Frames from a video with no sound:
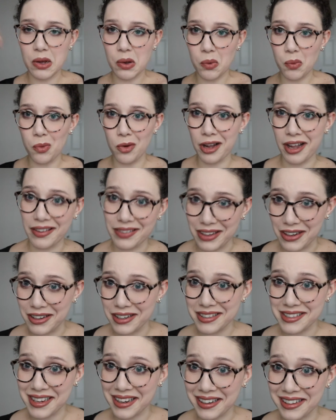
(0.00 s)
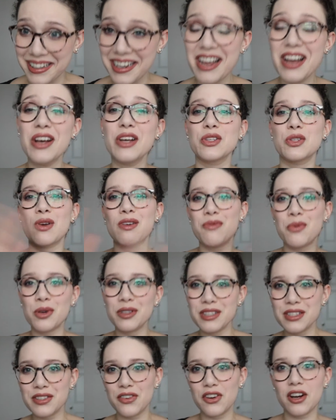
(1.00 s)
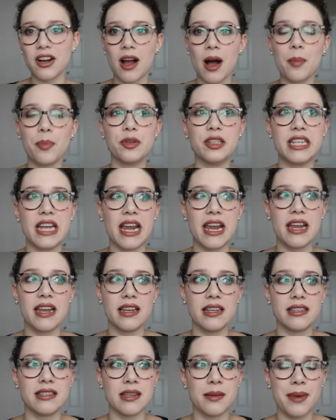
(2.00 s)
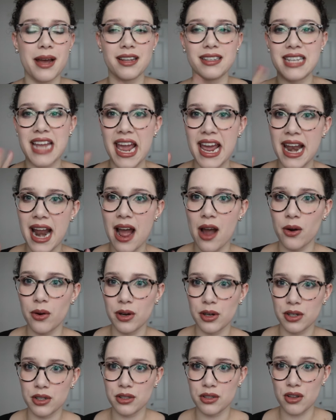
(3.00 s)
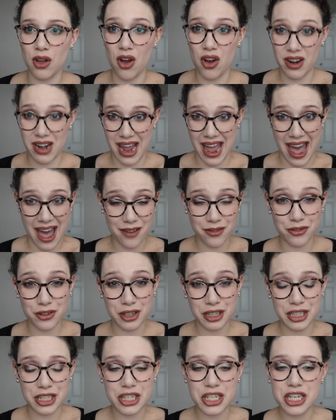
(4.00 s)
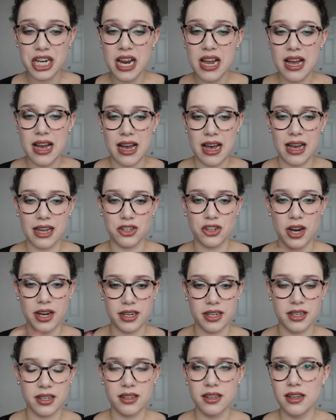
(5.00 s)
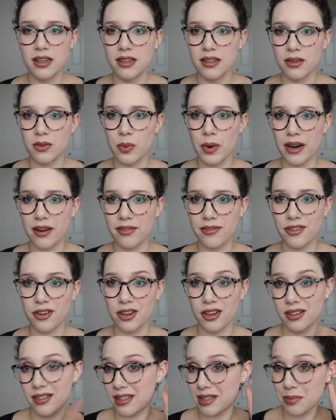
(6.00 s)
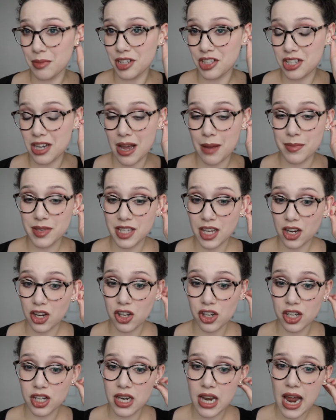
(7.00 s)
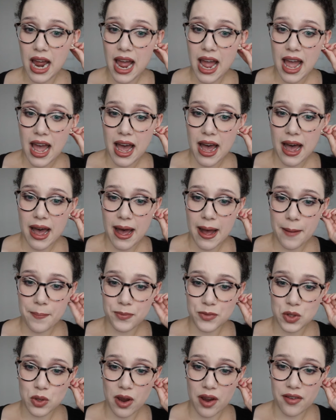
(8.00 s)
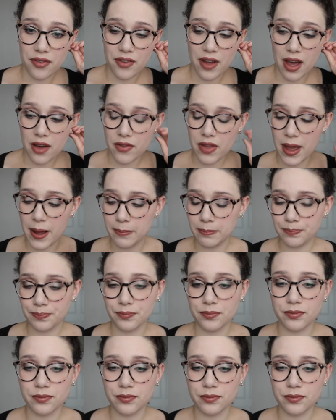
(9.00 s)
we'll get there in a second. So I've worn this for a couple days, about 10 hours on average. I tried to wear it for as much time as I could. So I found that